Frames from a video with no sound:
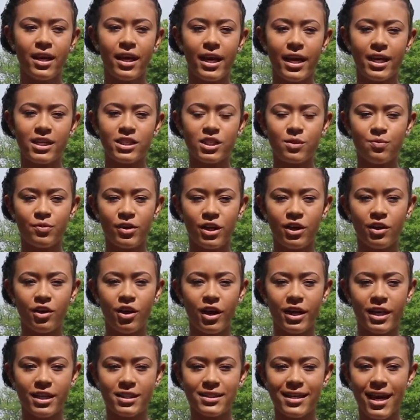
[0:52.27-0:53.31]
In Spring
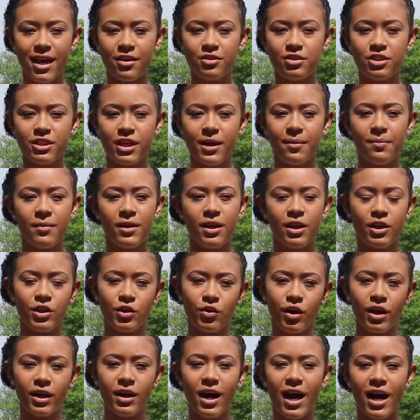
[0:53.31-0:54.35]
Garden Township,
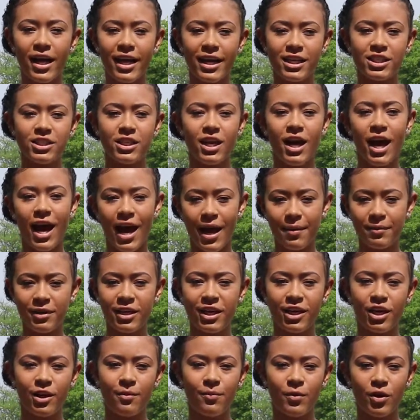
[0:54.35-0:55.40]
York College, I'm
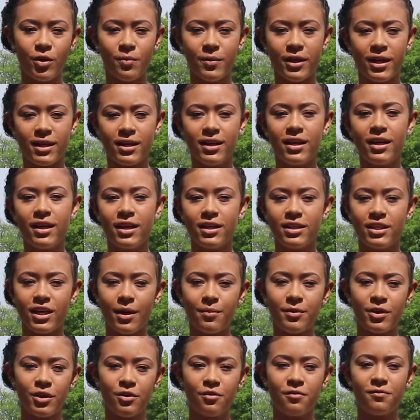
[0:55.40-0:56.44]
Khera Bowman,
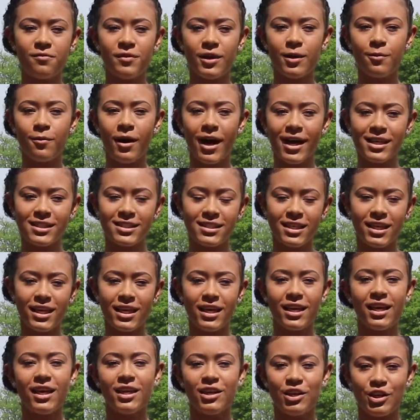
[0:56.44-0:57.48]

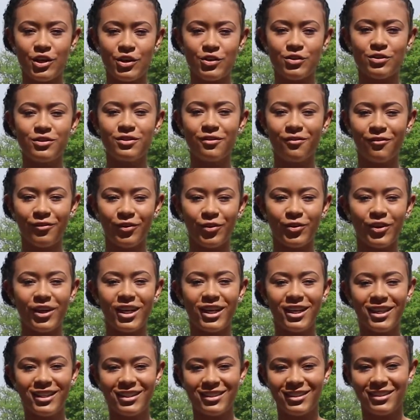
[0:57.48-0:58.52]
WVYC News
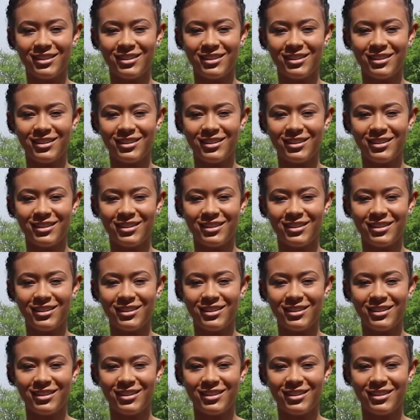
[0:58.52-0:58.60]
4.